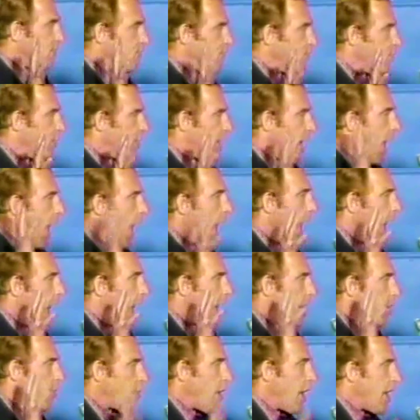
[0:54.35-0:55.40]
foot
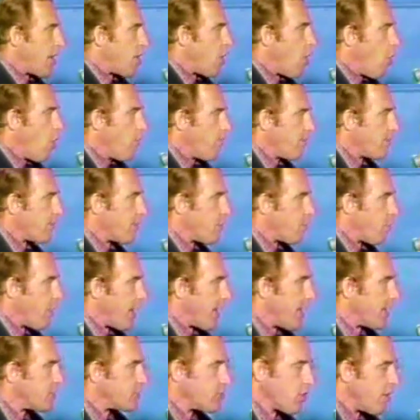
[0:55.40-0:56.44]
high right over the
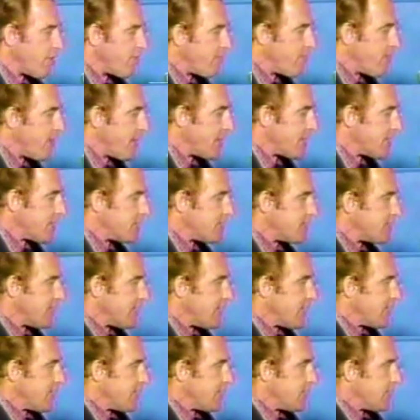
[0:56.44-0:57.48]
ring so everybody can see
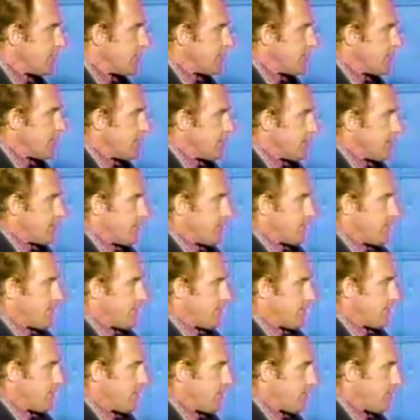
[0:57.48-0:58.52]
it. And I'm in
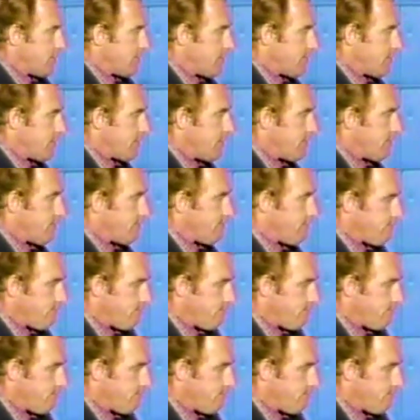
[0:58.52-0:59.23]
there with Hector,